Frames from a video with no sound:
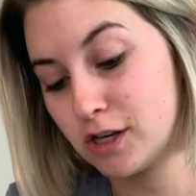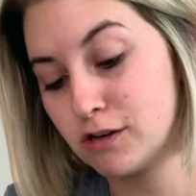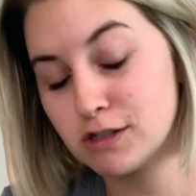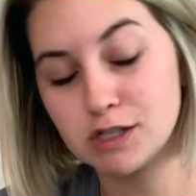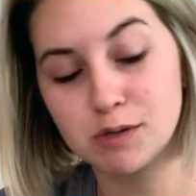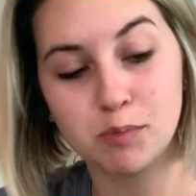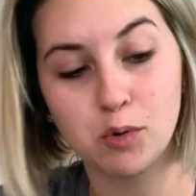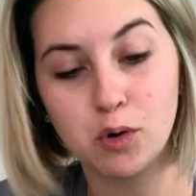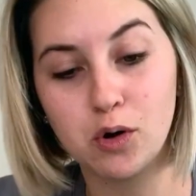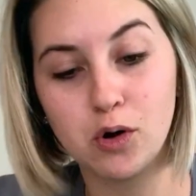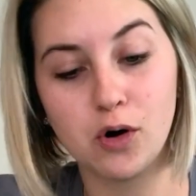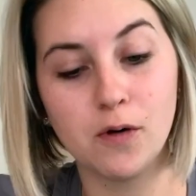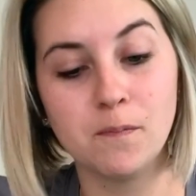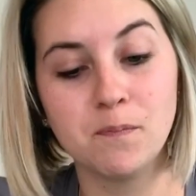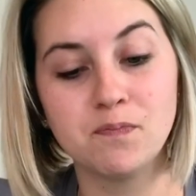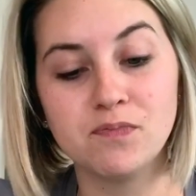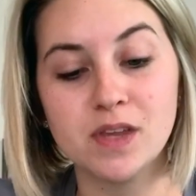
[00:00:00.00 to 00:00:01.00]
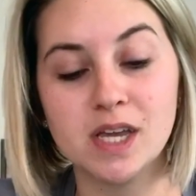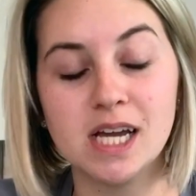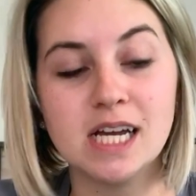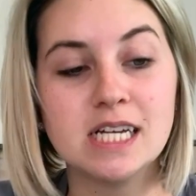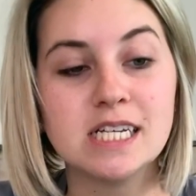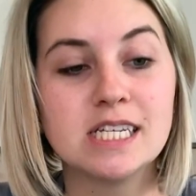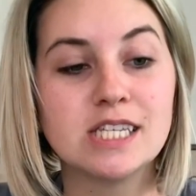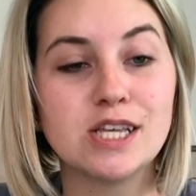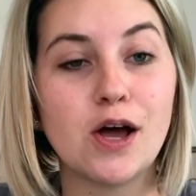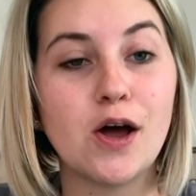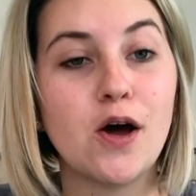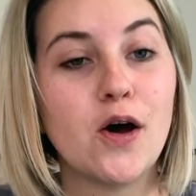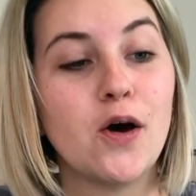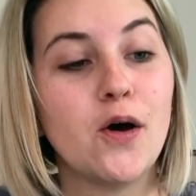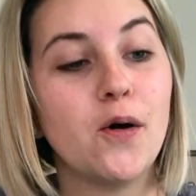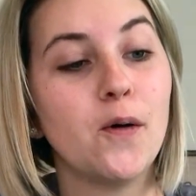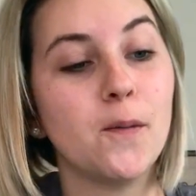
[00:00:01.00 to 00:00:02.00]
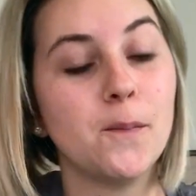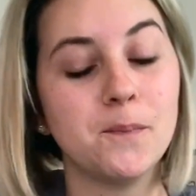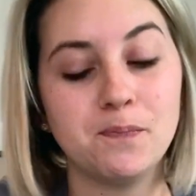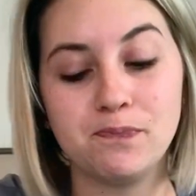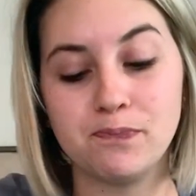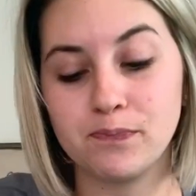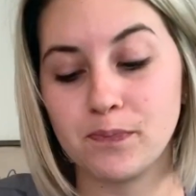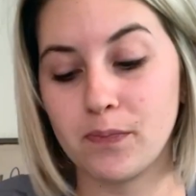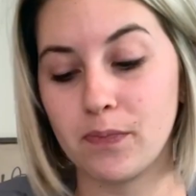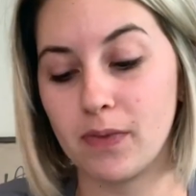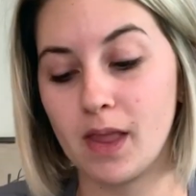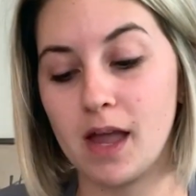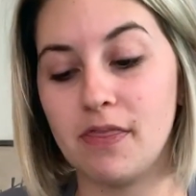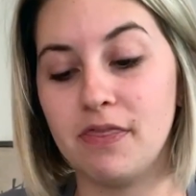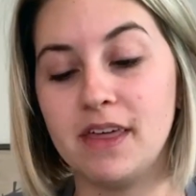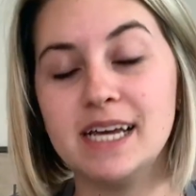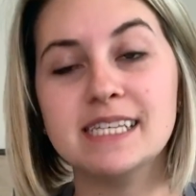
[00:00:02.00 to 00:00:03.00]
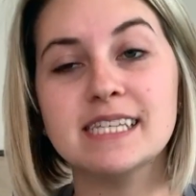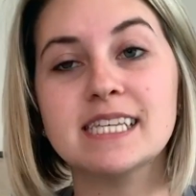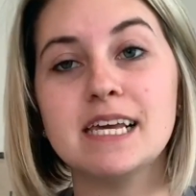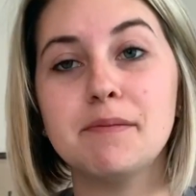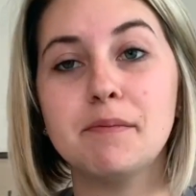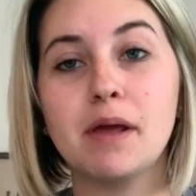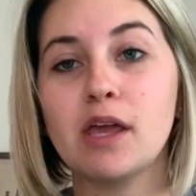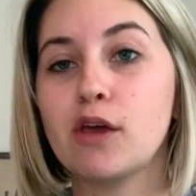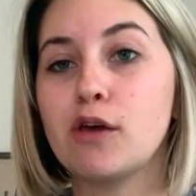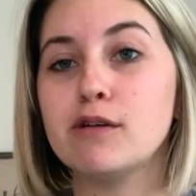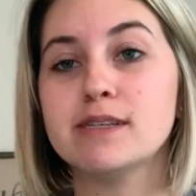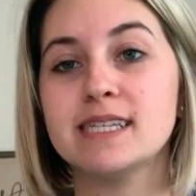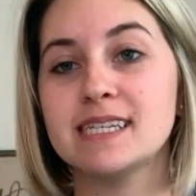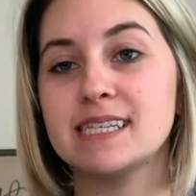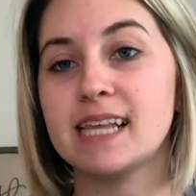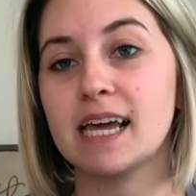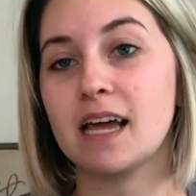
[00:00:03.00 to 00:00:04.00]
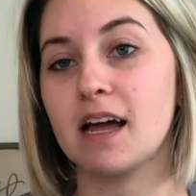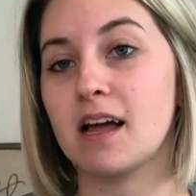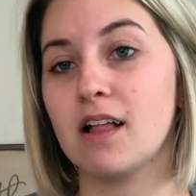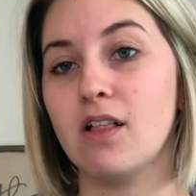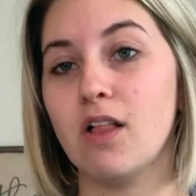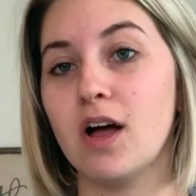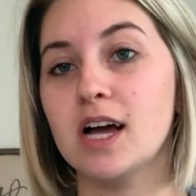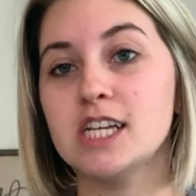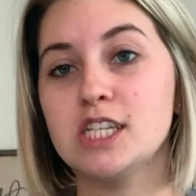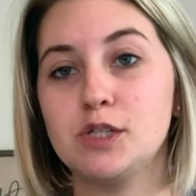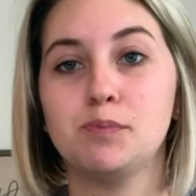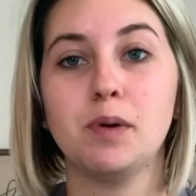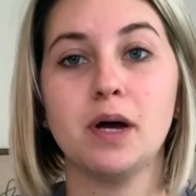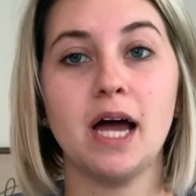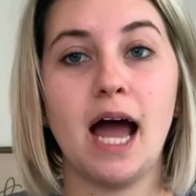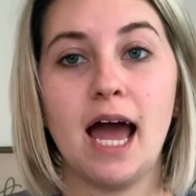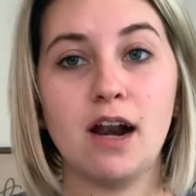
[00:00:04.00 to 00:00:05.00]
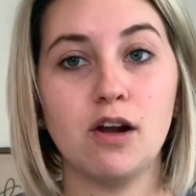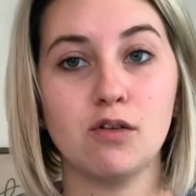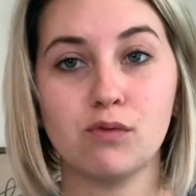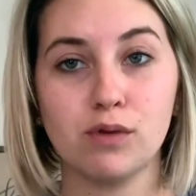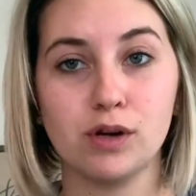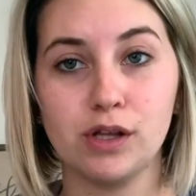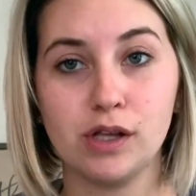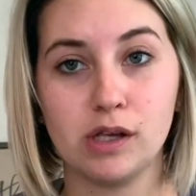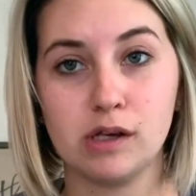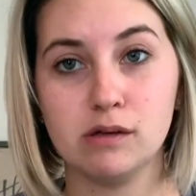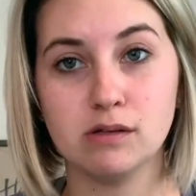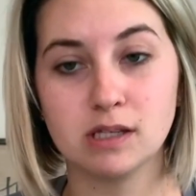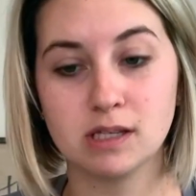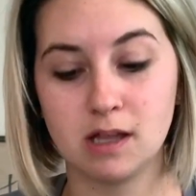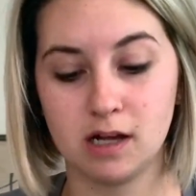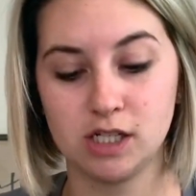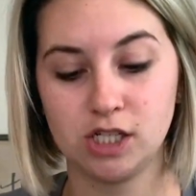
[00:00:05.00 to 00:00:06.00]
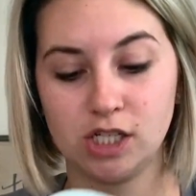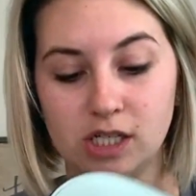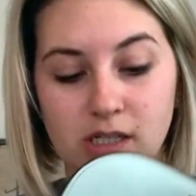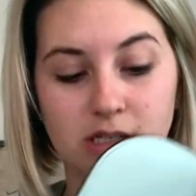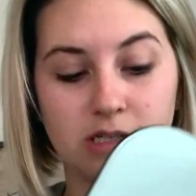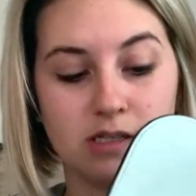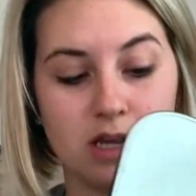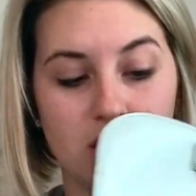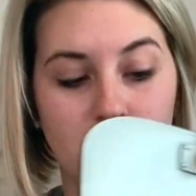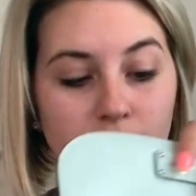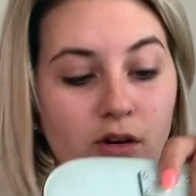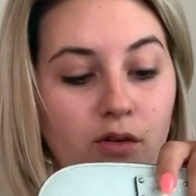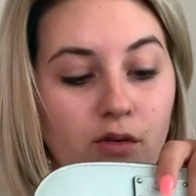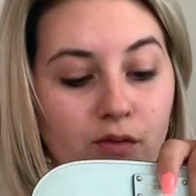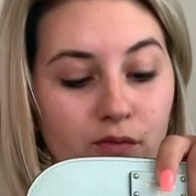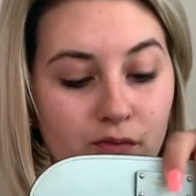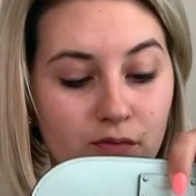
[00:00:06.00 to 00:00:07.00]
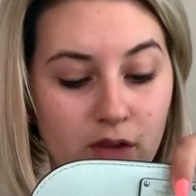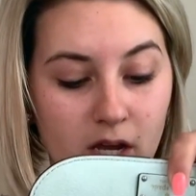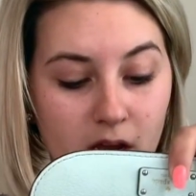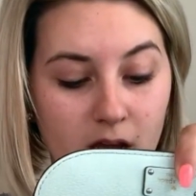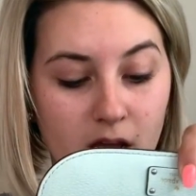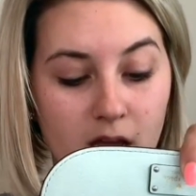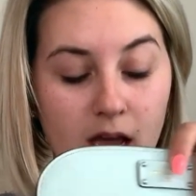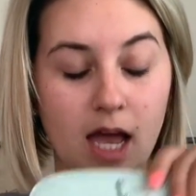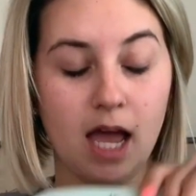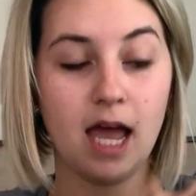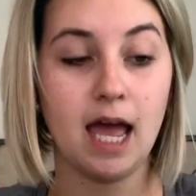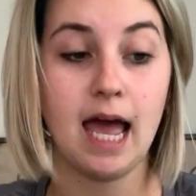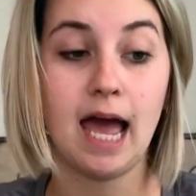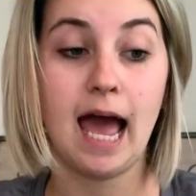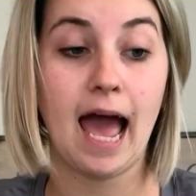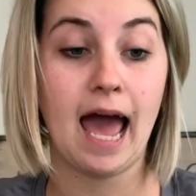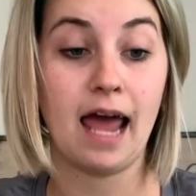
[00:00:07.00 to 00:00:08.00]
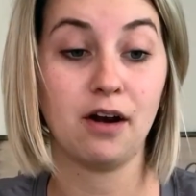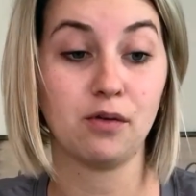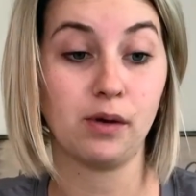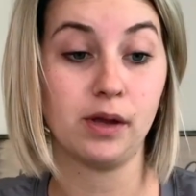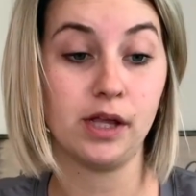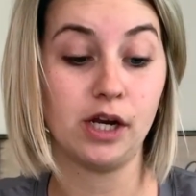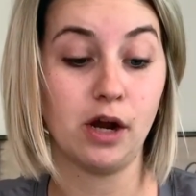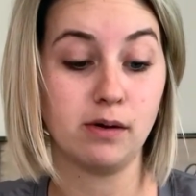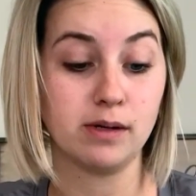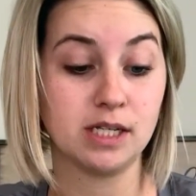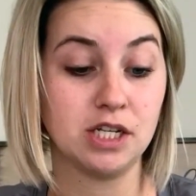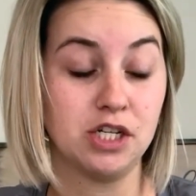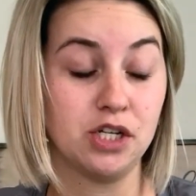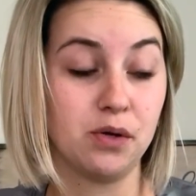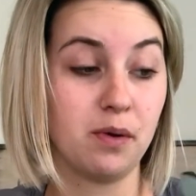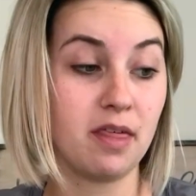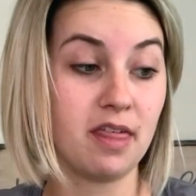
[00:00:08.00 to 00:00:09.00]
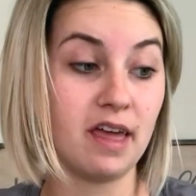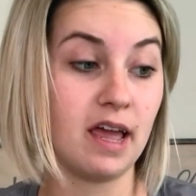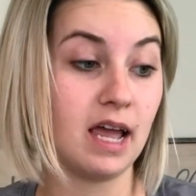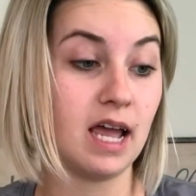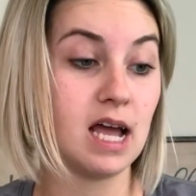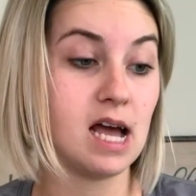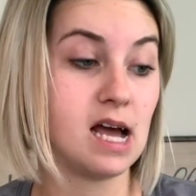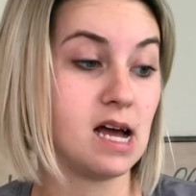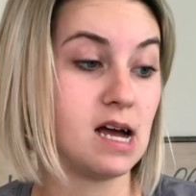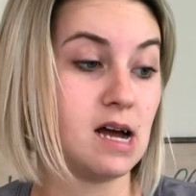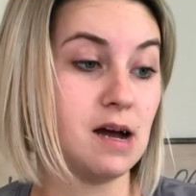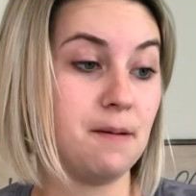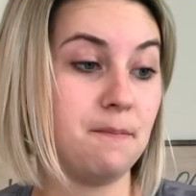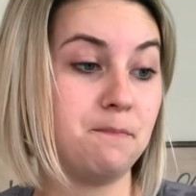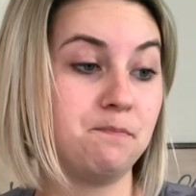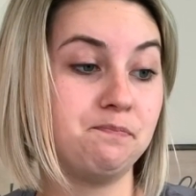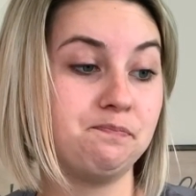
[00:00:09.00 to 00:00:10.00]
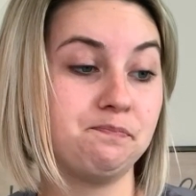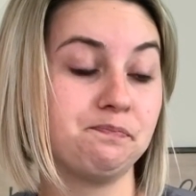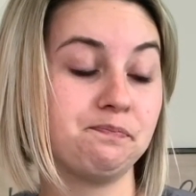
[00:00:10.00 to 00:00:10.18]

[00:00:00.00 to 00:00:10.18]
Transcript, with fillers: usable. So this can be used as like a clutch, but I don't really use clutches, so I don't really know what to do with it. Um,